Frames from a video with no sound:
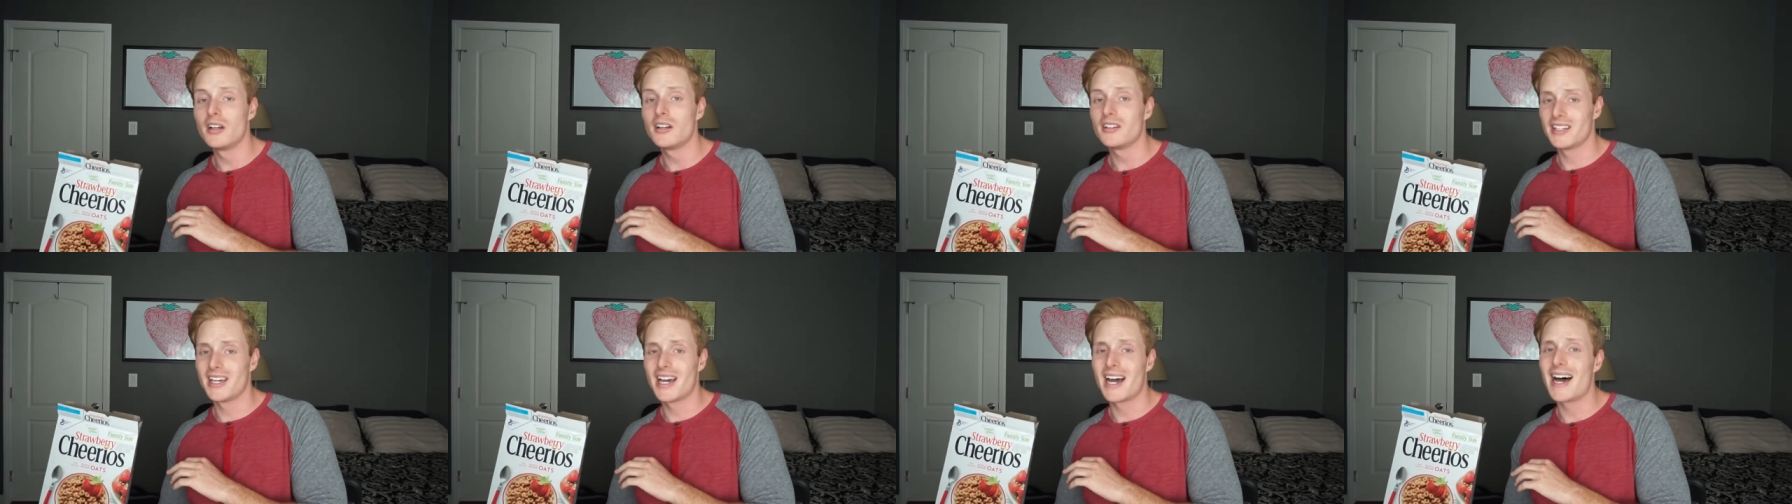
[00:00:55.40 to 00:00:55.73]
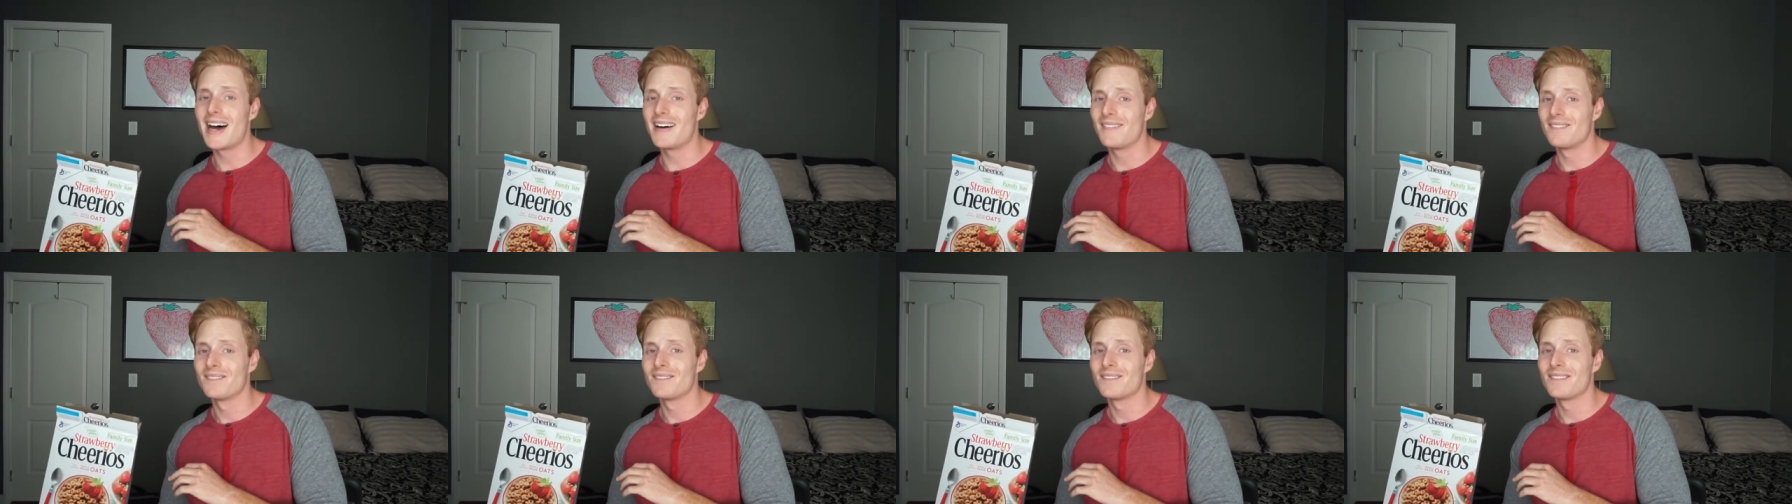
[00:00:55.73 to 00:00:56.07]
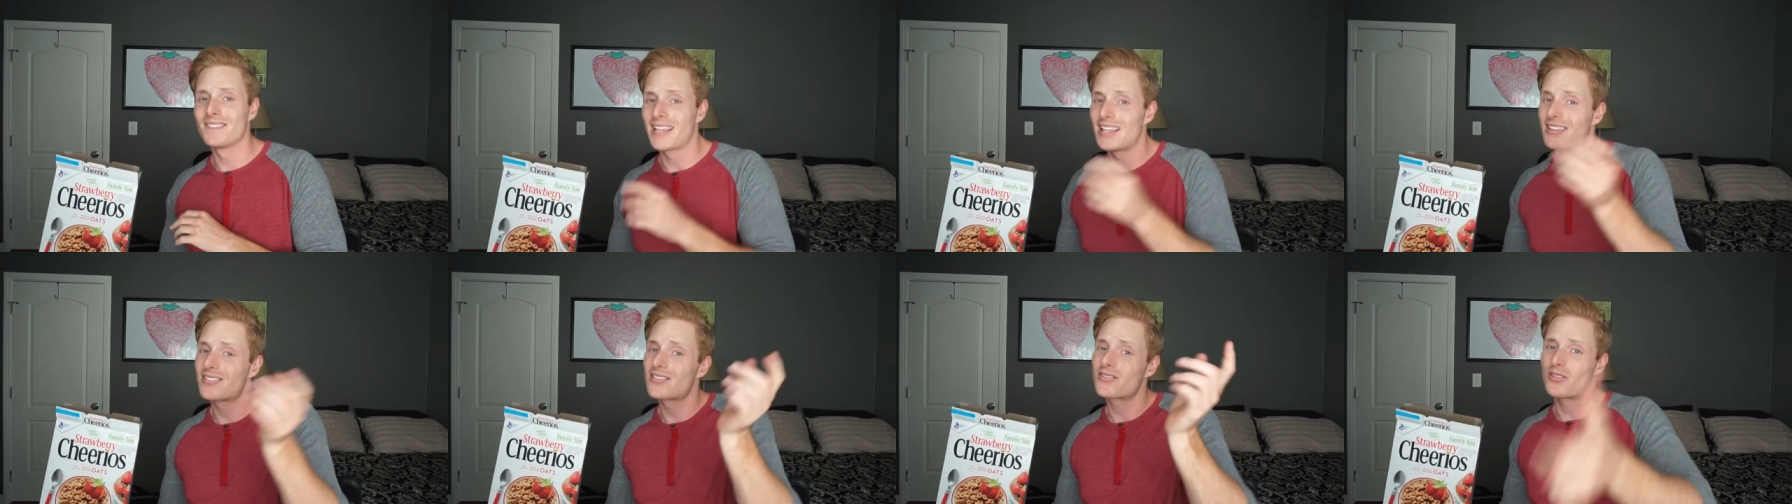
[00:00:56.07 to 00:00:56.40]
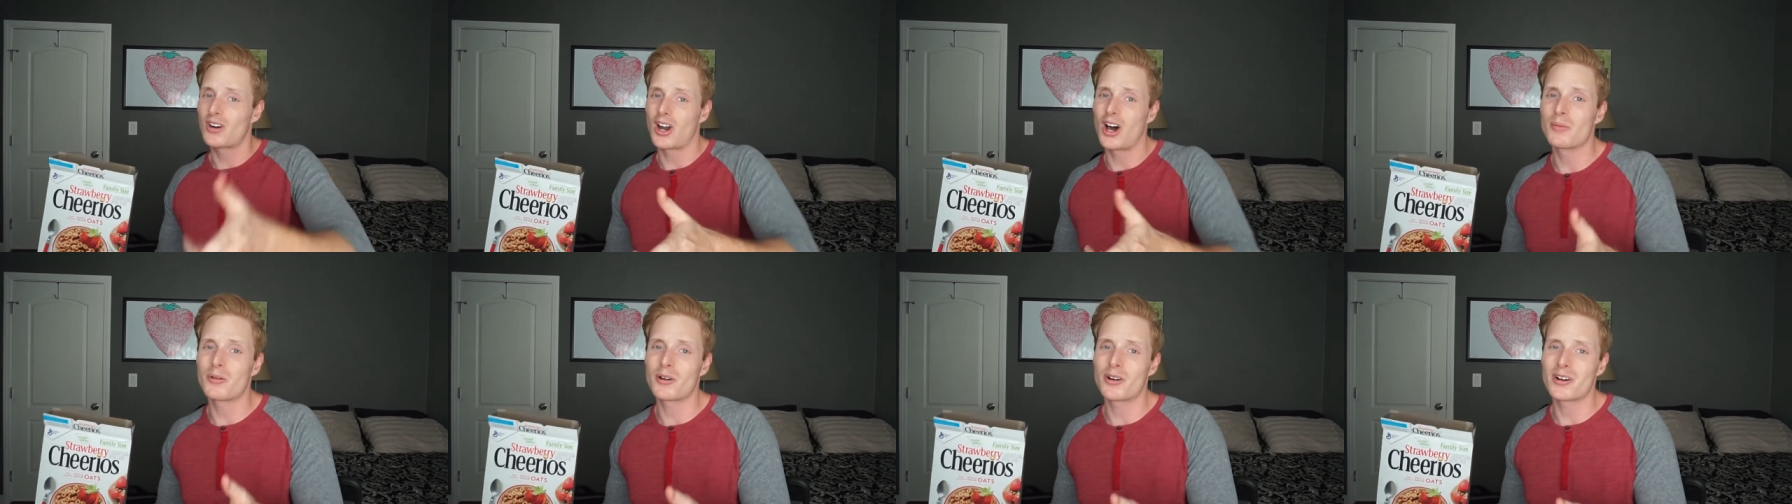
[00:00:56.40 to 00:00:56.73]
Yeah, the
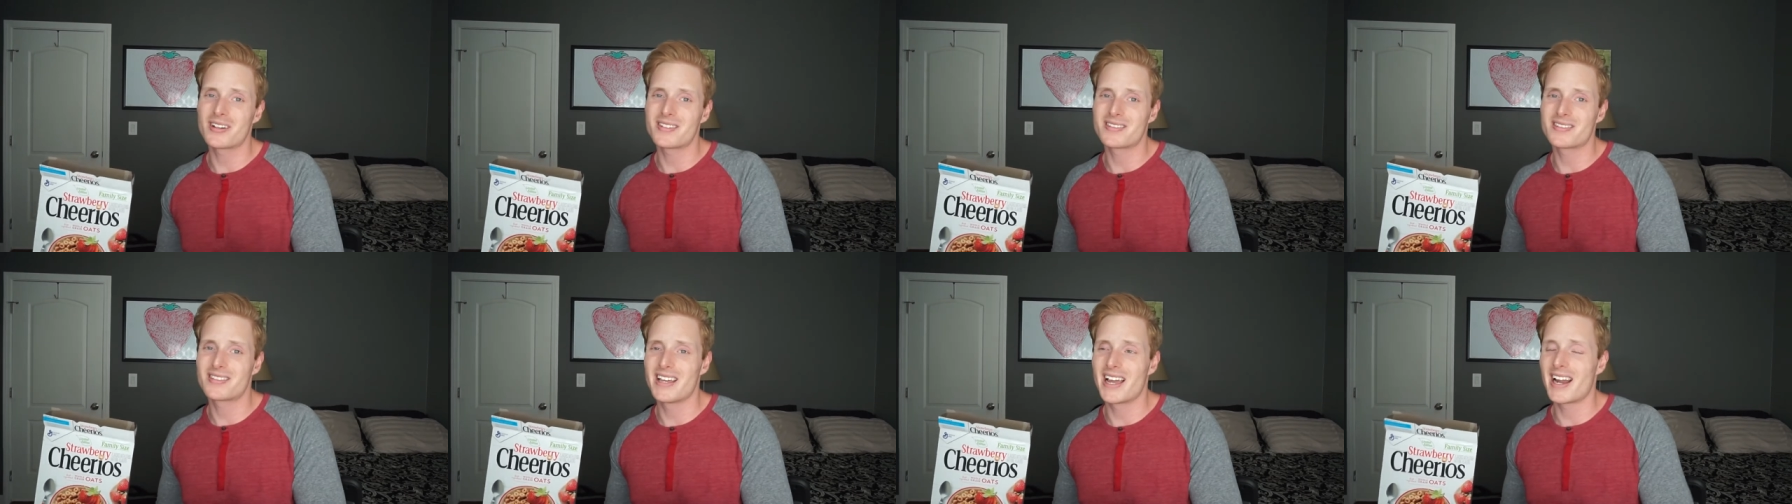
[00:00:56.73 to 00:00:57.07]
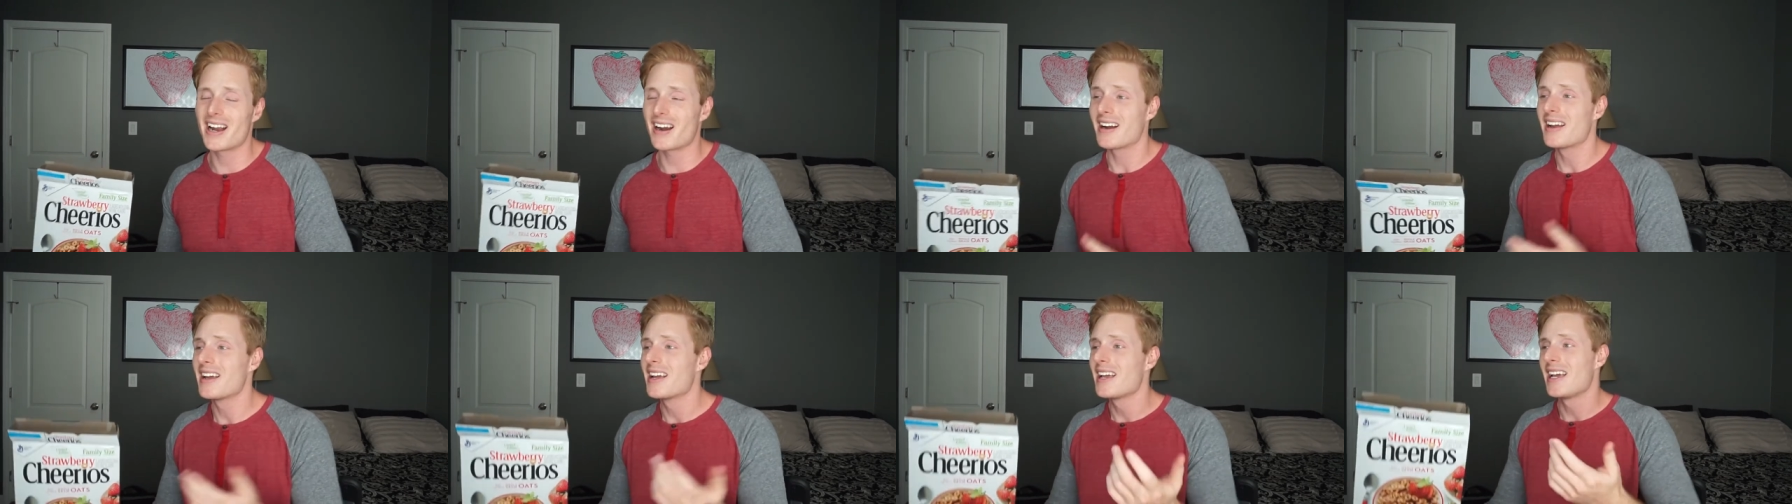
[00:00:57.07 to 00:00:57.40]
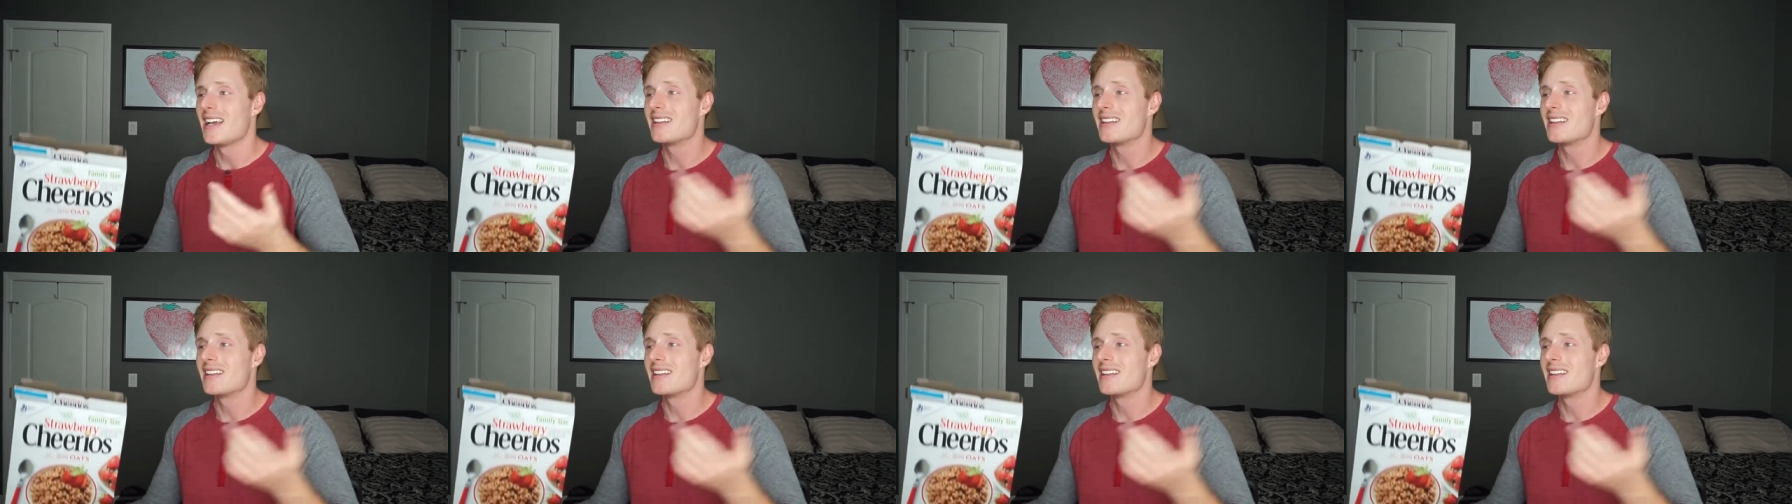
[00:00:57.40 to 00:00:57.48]
strawberries there.